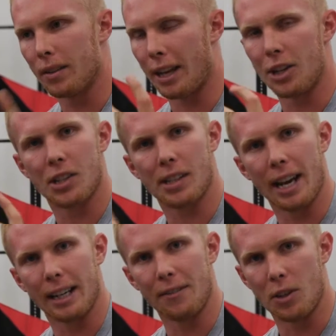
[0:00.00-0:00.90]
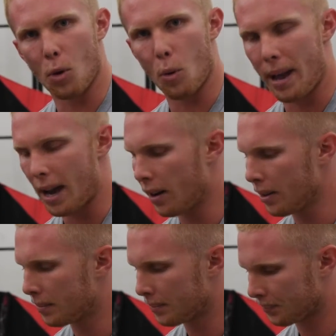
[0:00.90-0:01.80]
they used to say it gives you more power,
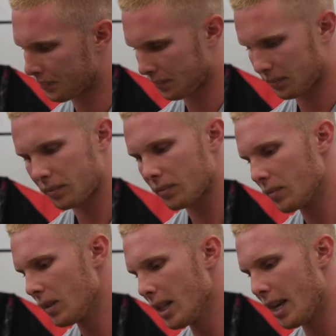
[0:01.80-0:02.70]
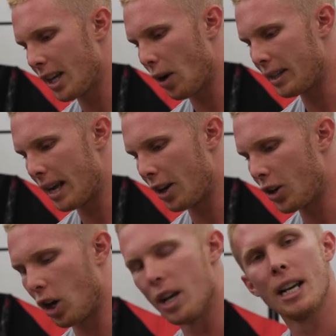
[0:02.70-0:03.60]
and going down a
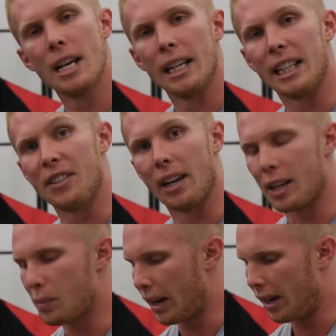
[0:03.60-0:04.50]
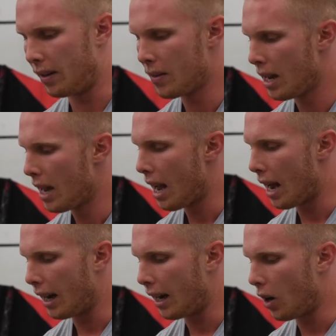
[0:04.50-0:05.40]
knot gives you less power.
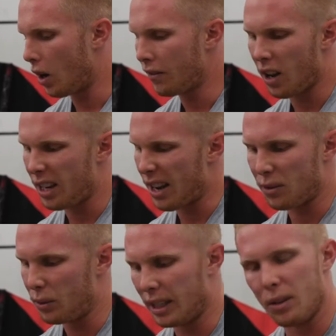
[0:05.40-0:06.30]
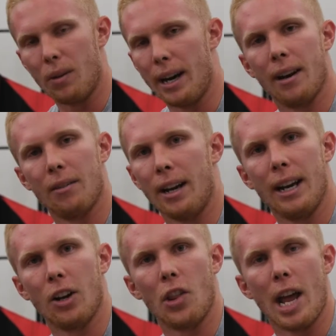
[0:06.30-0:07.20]
I've only ever really
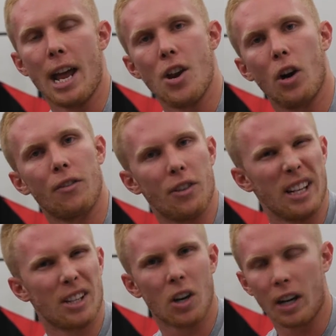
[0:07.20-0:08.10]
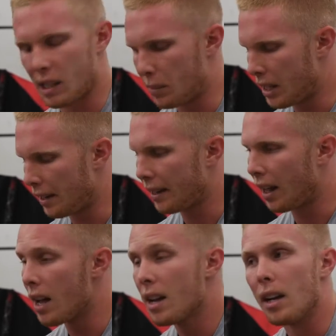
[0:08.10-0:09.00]
ran on the end knot for these kites in
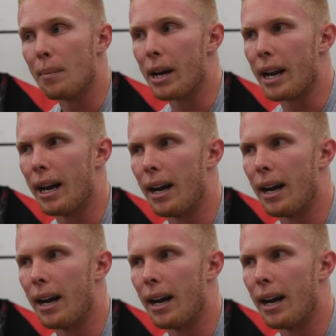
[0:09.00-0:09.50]
particular, but